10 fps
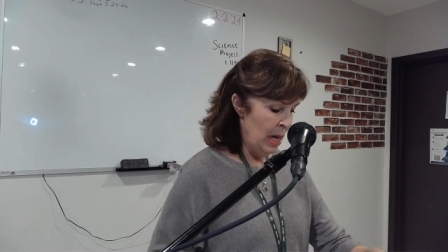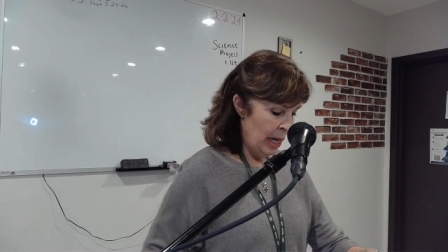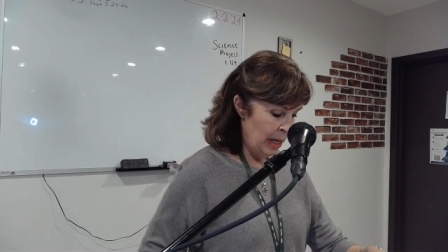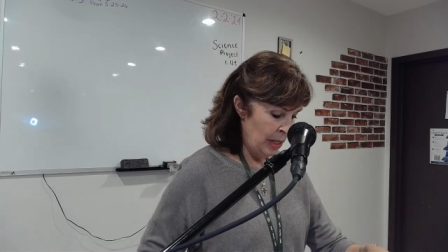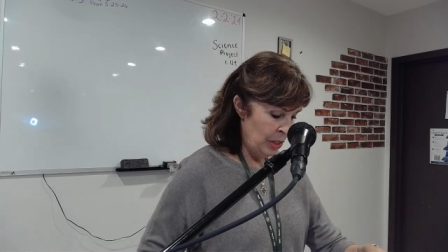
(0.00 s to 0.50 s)

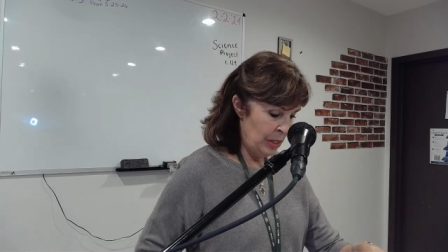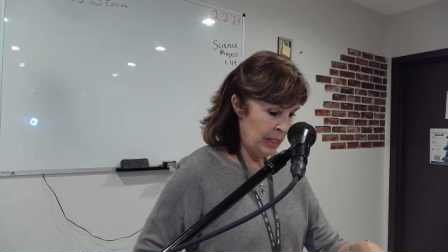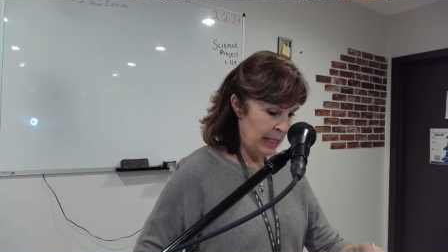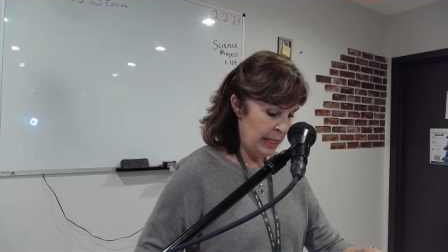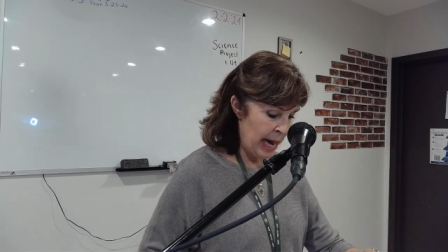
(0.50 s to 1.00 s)
And I
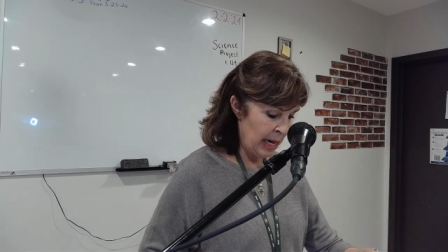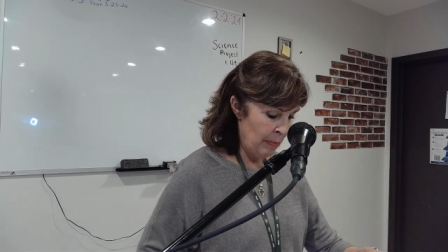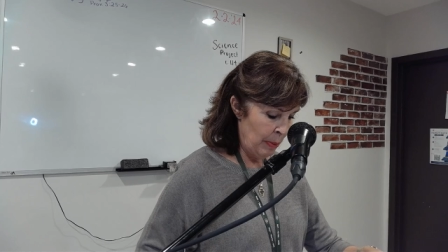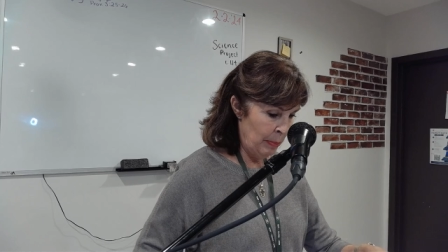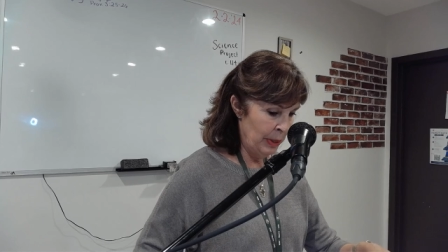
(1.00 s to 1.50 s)
just stack up
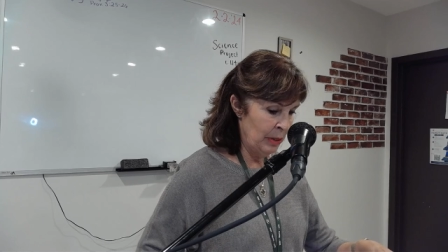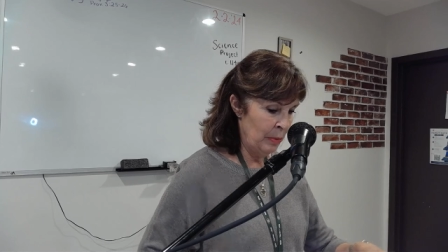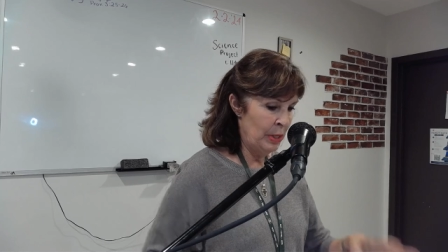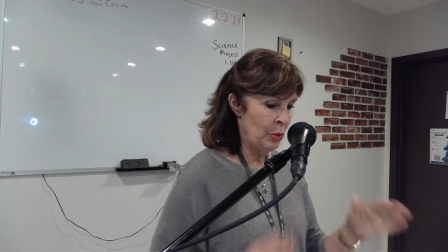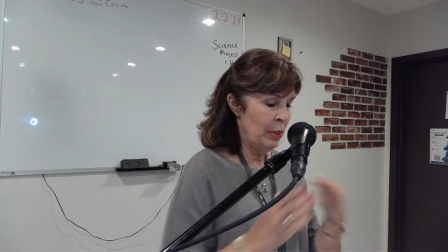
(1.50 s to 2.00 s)
a pillow
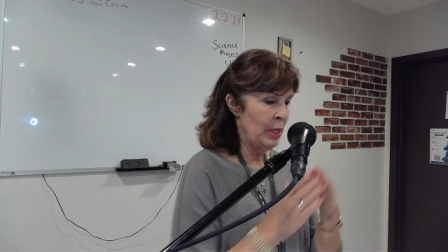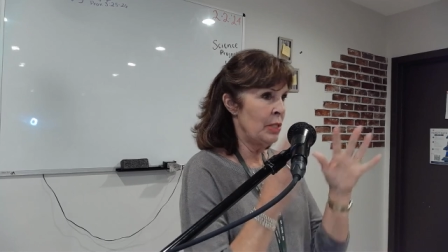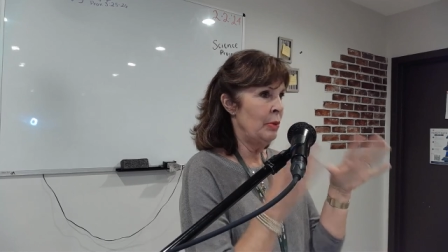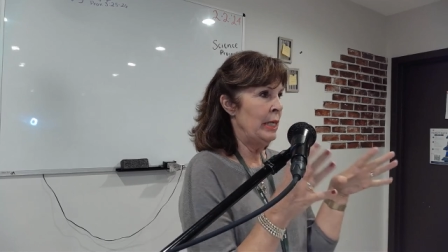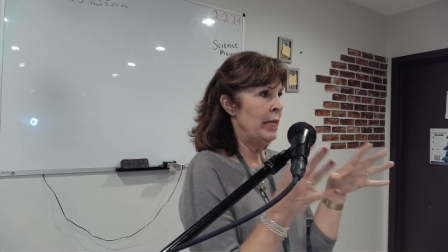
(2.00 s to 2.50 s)
between us
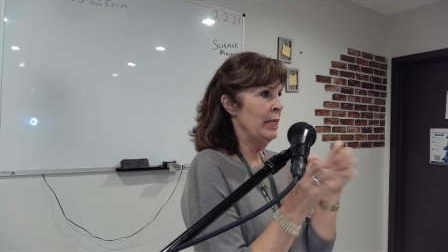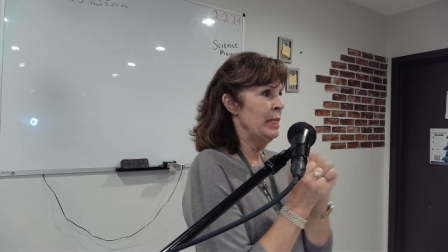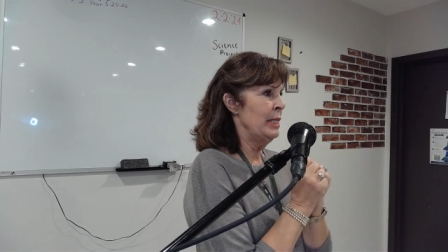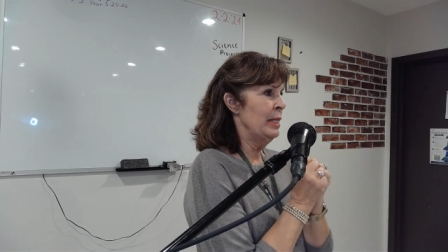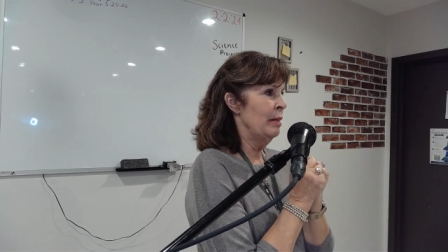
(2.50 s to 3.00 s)
so he can't
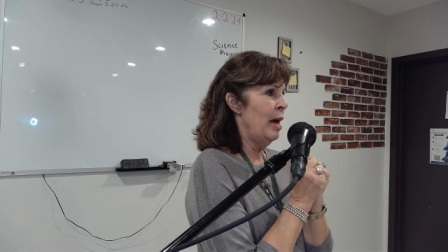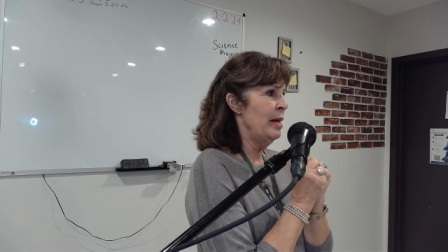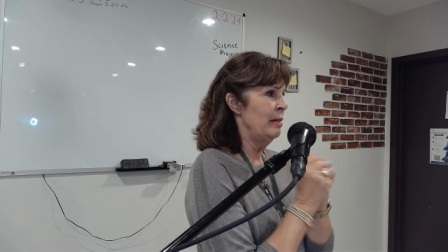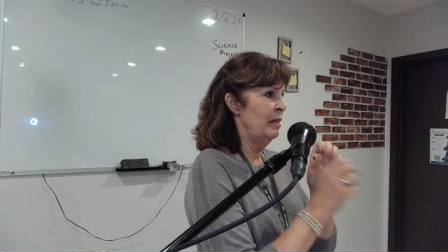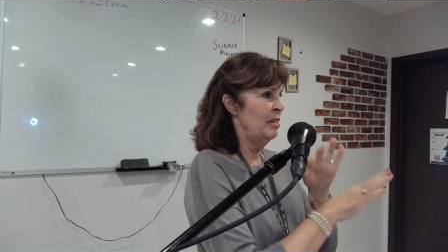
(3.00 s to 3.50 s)
see the
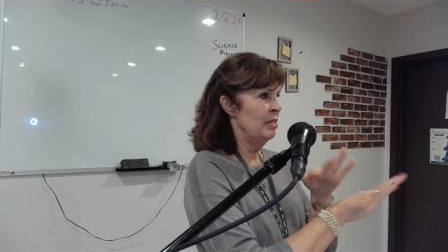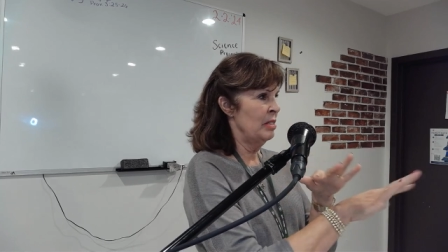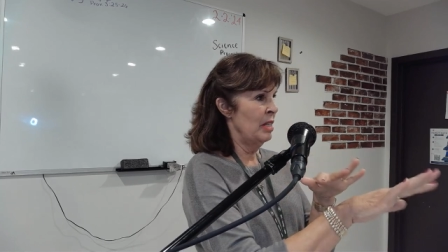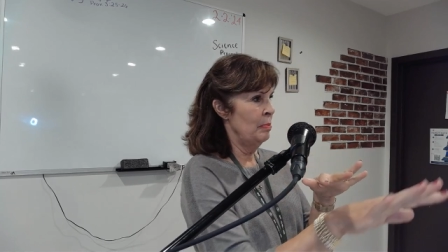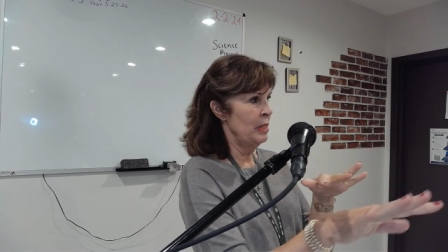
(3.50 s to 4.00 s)
light and he just
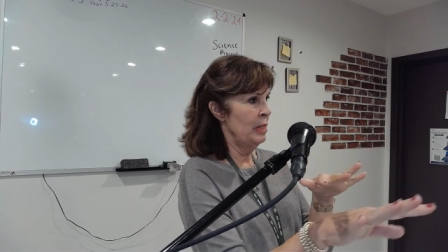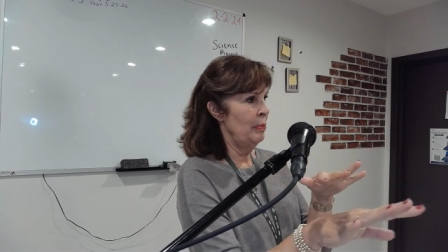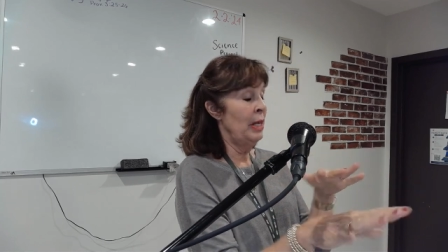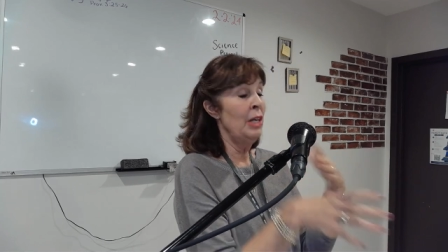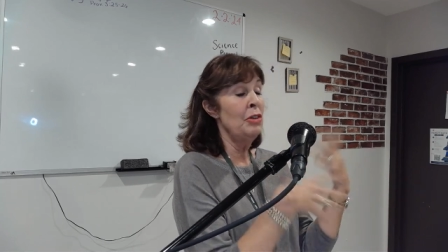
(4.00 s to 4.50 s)
keeps
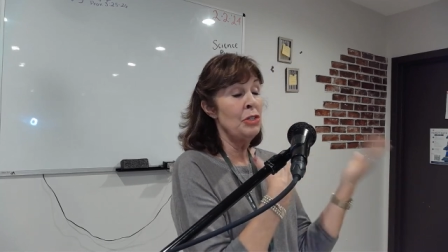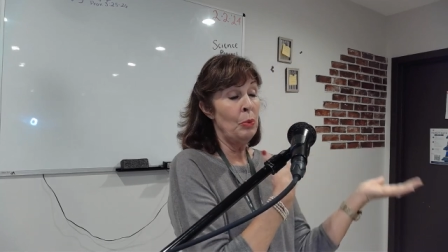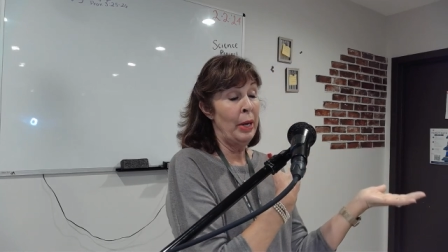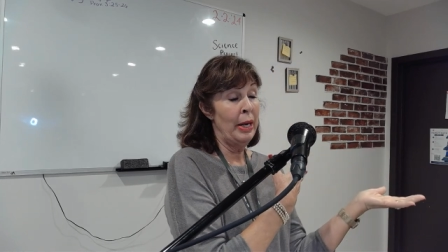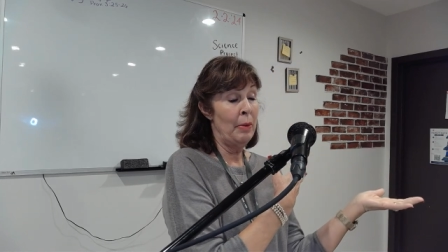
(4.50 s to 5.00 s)
sleeping. He used to
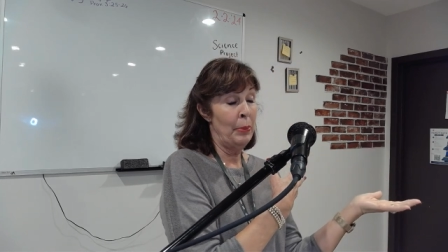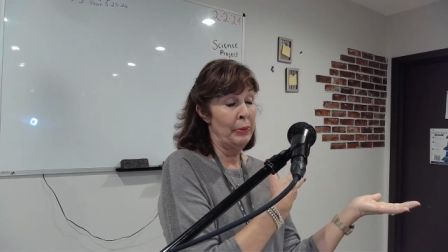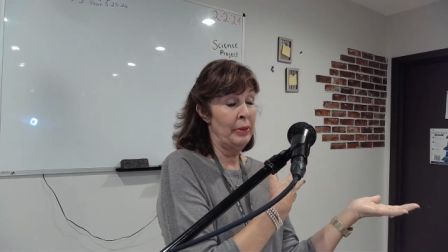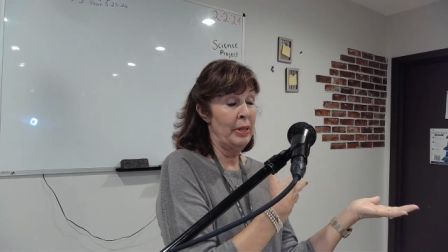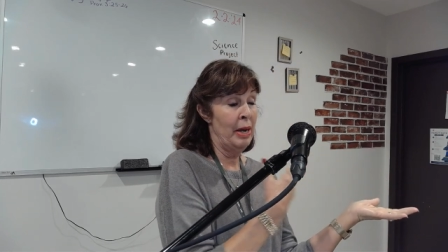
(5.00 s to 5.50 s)
wake up
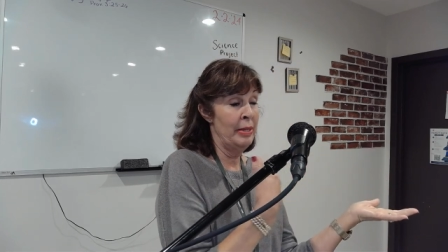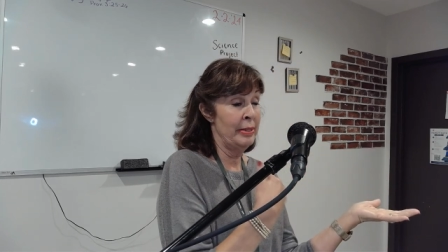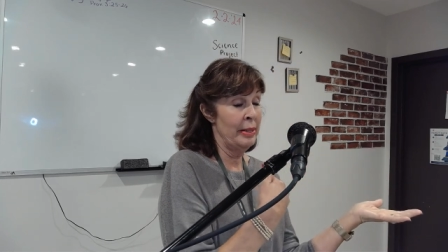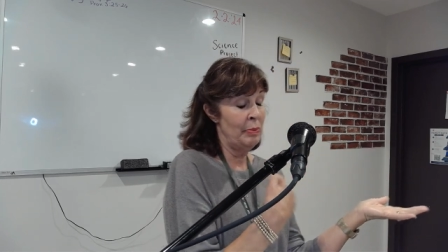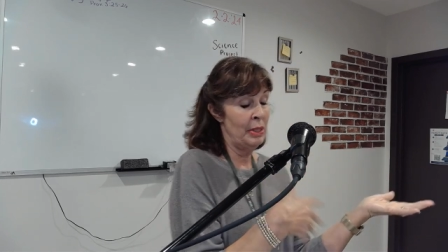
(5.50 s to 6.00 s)
early and I
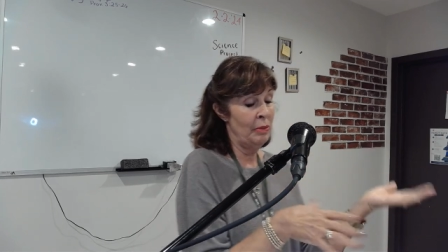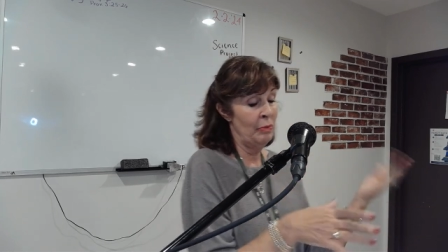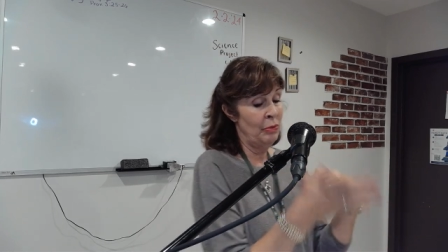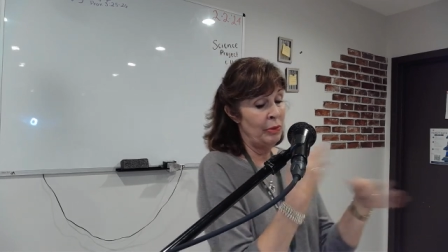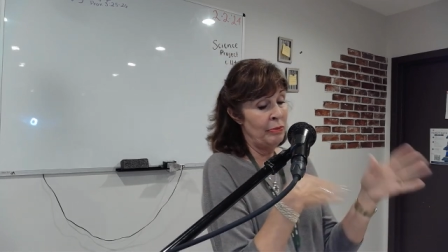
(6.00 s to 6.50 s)
slept in.
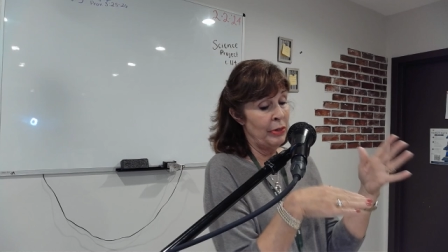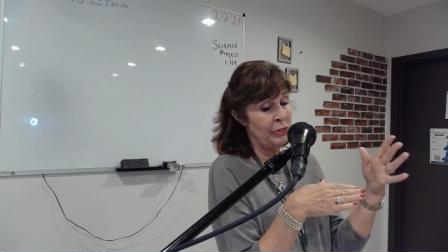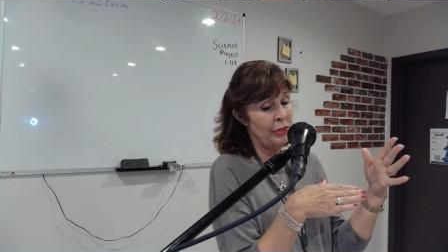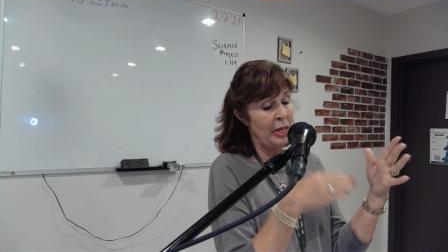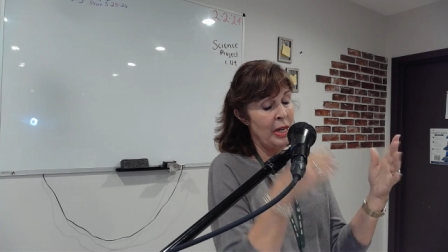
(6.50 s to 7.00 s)
We reversed.